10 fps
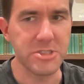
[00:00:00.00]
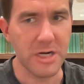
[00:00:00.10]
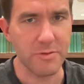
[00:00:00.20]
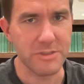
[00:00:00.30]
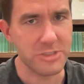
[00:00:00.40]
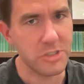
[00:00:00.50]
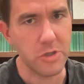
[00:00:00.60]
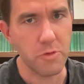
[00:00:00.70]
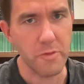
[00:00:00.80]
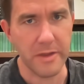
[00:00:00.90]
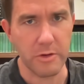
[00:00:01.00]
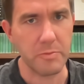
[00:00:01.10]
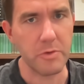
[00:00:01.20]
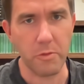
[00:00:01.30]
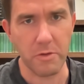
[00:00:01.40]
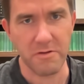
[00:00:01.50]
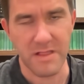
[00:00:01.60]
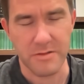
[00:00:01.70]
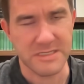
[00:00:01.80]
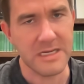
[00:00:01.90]
generous to their poor
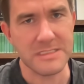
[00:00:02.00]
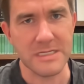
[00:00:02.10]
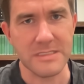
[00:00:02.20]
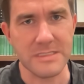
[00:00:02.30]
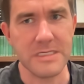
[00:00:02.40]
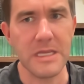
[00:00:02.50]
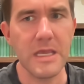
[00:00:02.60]
fellow citizens,